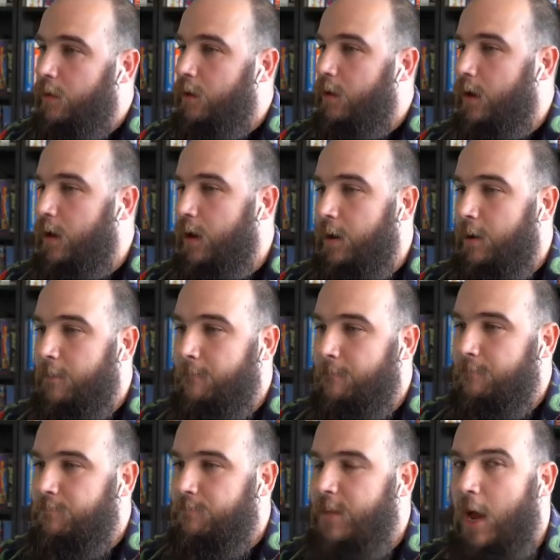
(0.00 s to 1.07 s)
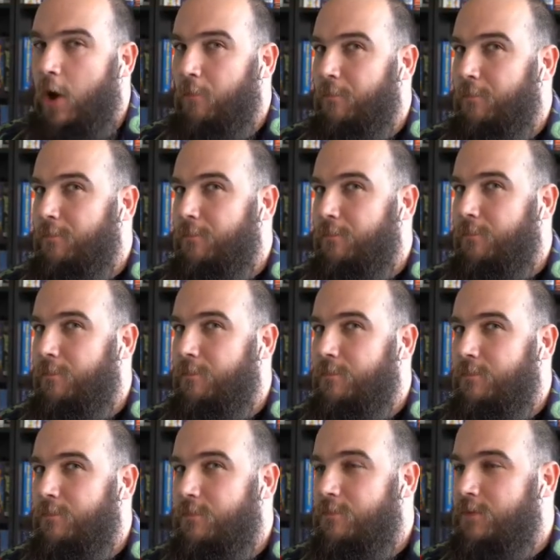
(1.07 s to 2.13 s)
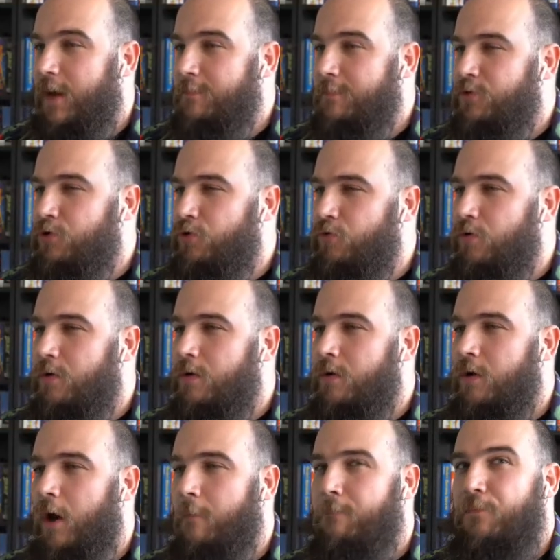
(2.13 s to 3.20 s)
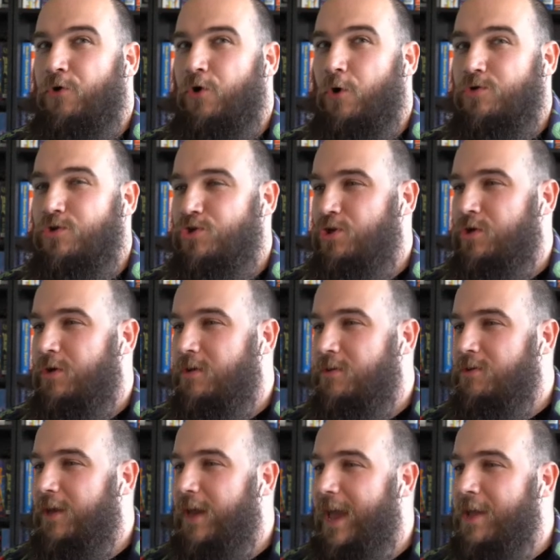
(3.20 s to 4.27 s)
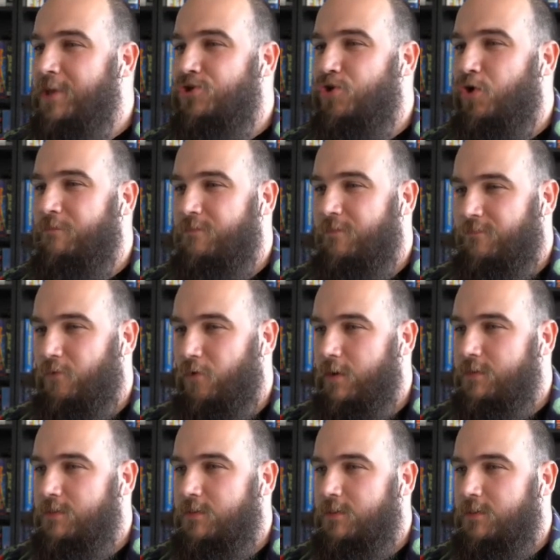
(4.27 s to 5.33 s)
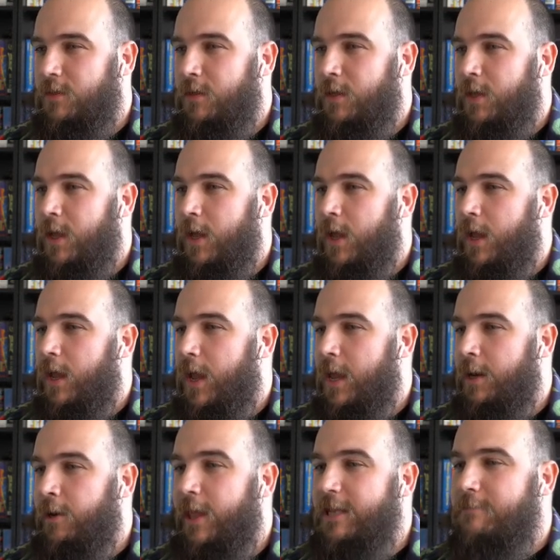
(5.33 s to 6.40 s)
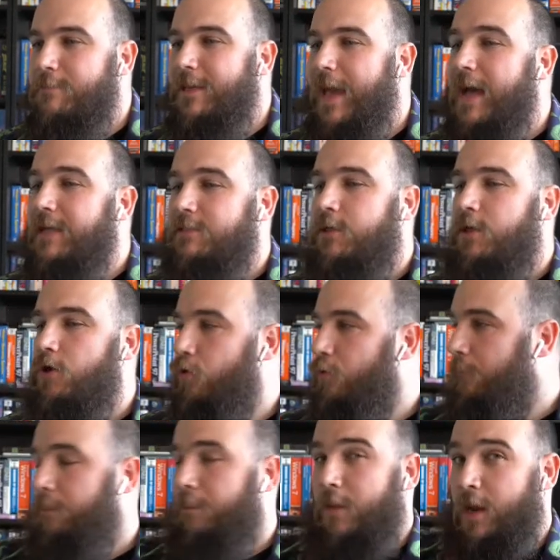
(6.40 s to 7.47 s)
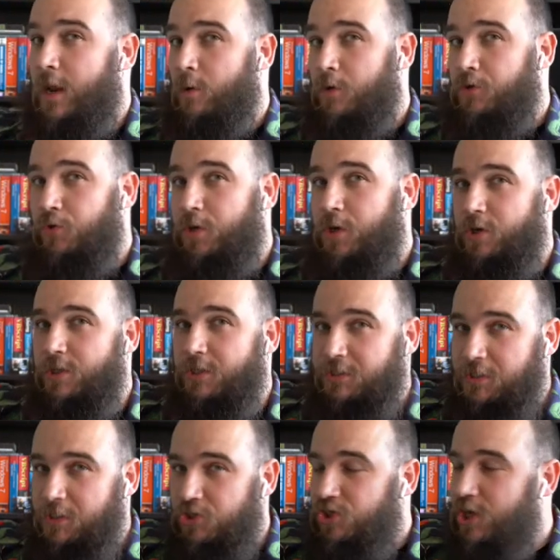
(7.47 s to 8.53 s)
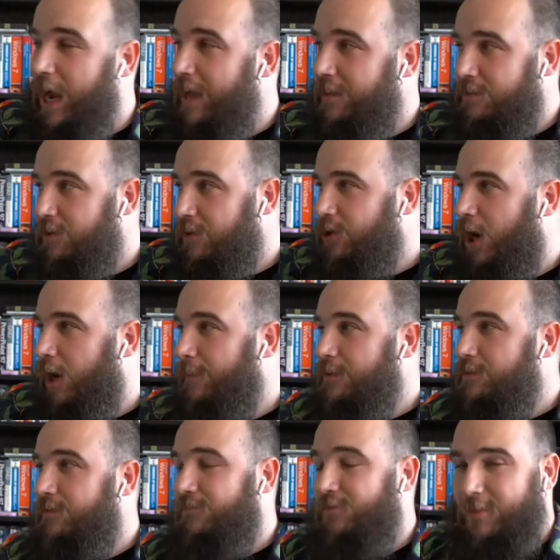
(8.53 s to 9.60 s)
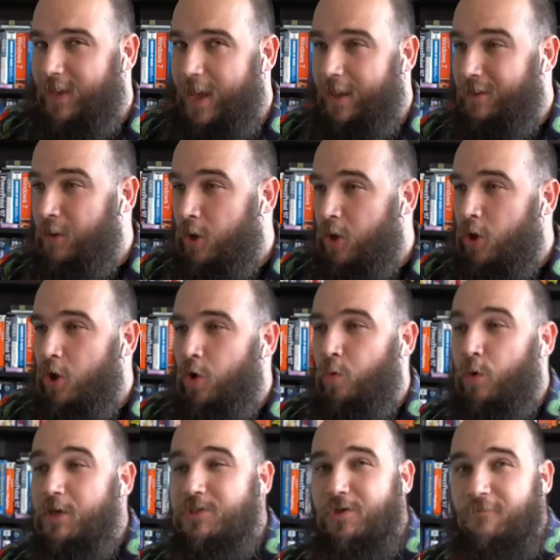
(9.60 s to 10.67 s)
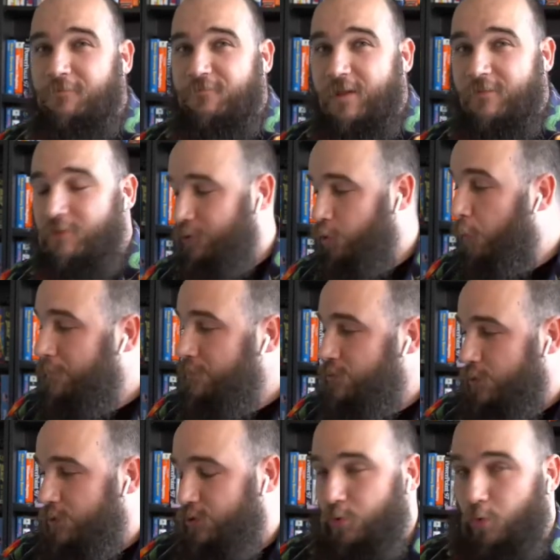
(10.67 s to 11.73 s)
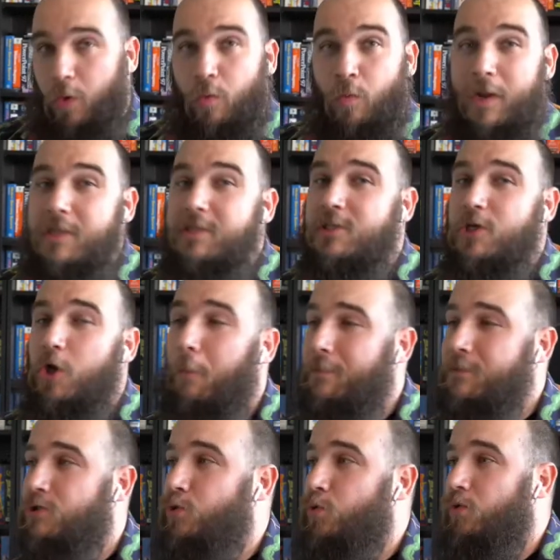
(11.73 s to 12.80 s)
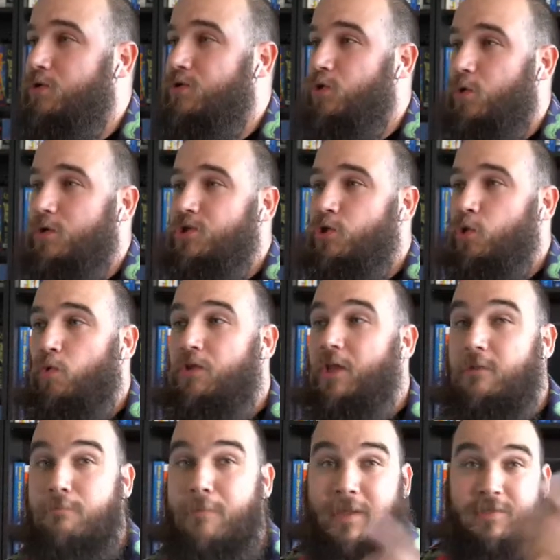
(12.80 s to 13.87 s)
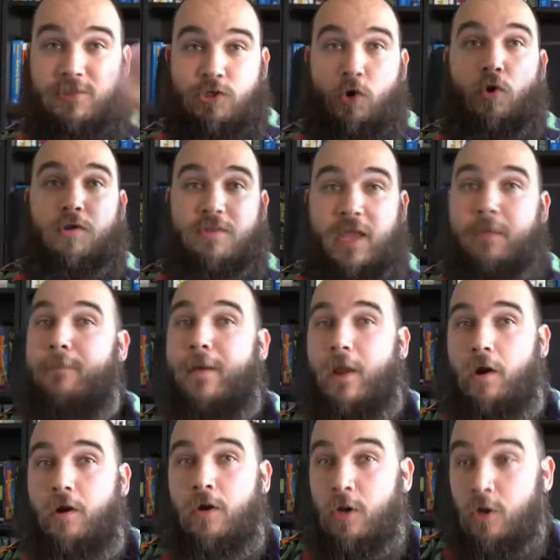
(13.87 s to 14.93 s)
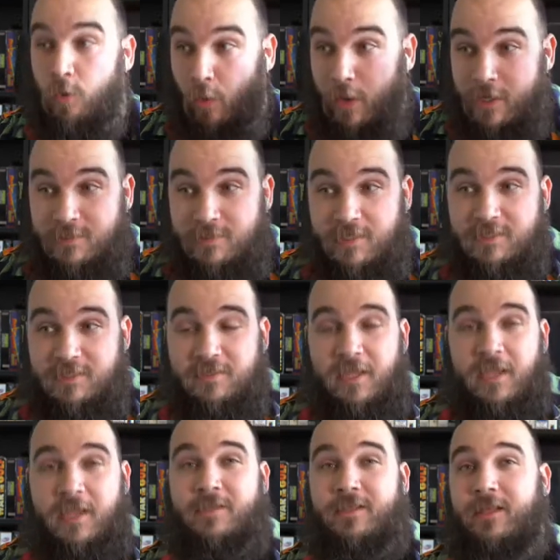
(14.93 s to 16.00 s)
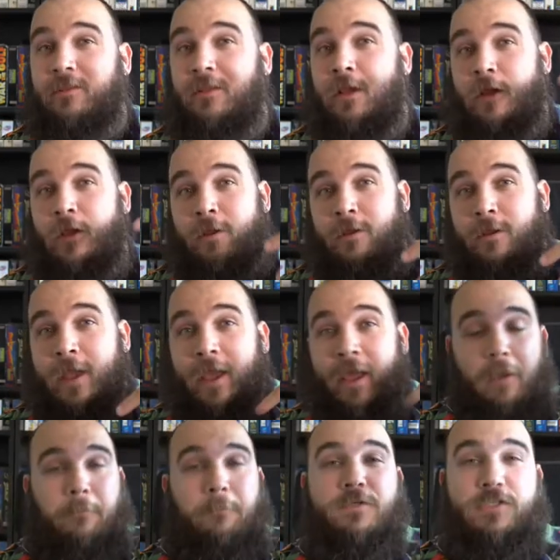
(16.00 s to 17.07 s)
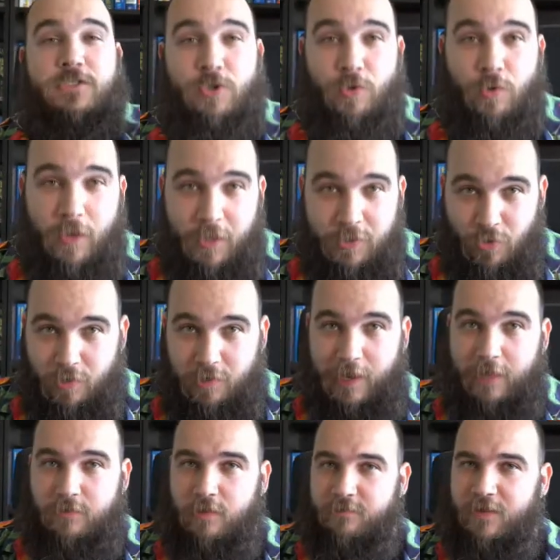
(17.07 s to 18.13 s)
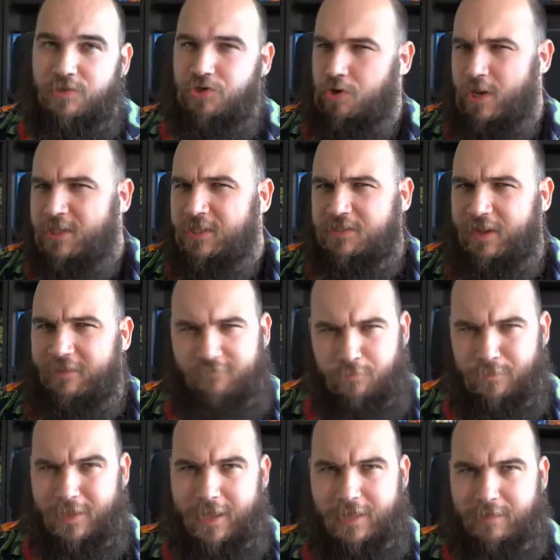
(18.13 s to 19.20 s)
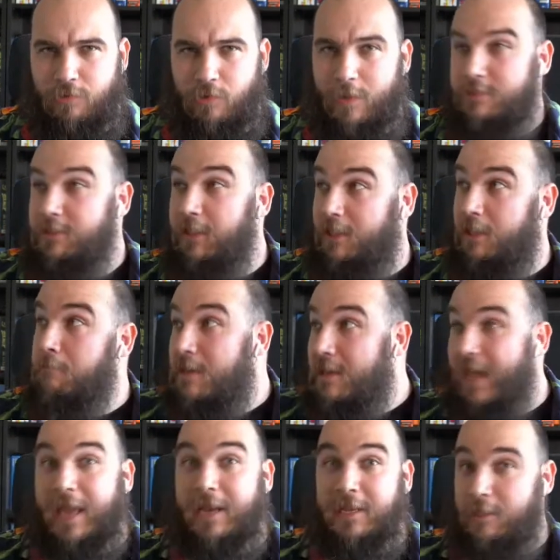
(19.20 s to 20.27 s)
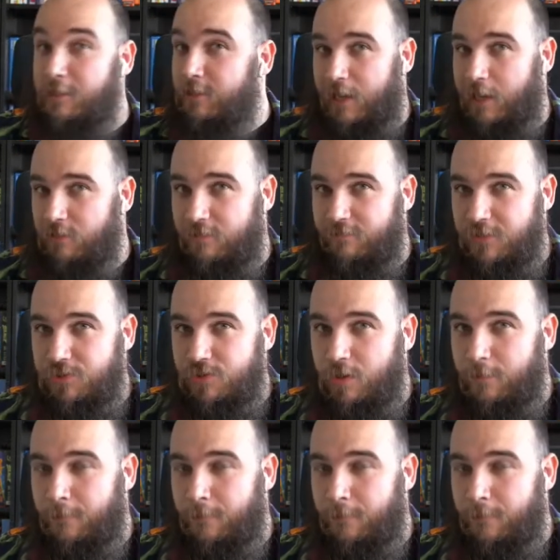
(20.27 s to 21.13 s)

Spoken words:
Now, time to approach the edge of the forest. And let me ask you, and I want to hear this in the chat, in the comments if you can. What is your favorite open source tool? What is the open source tool that makes your day better? What is this thing that helps you in your cloud adventure? It doesn't have to be AWS. It can be any cloud adventure.